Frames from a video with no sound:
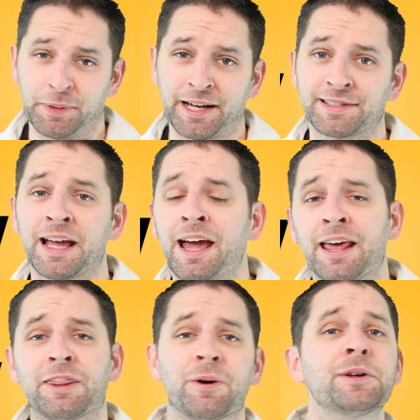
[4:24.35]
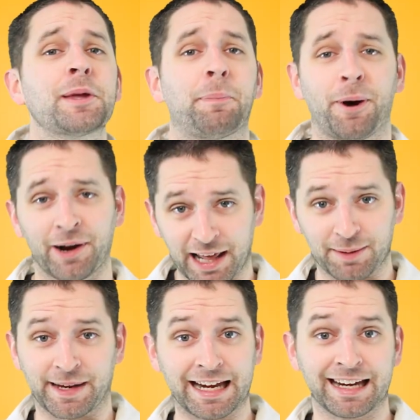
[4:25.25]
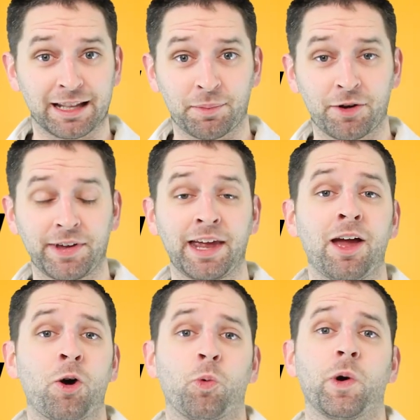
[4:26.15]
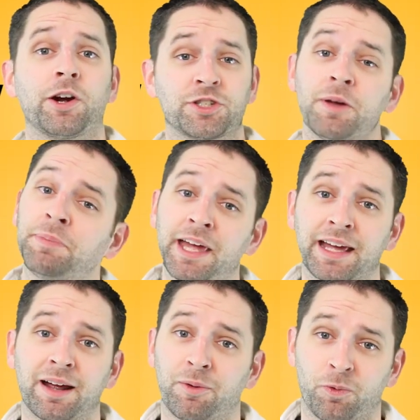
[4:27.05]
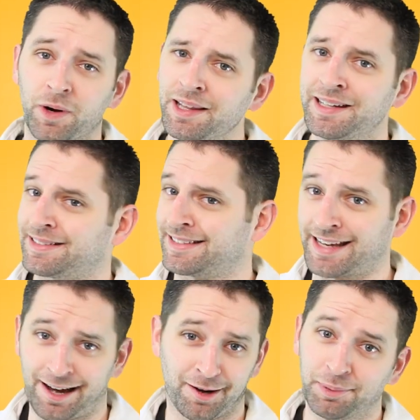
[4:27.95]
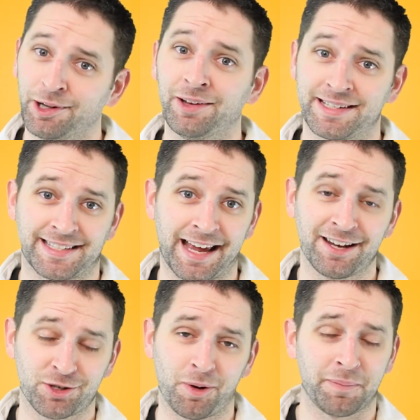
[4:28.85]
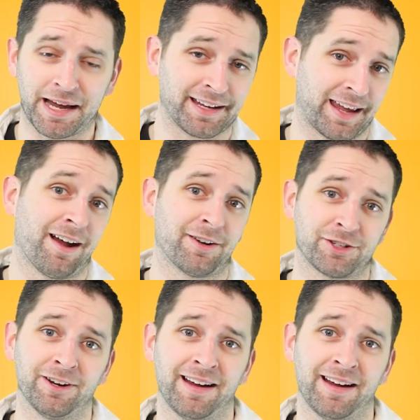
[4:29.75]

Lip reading: because there is a part at the beginning of the movie where something really terrible is said to our main character,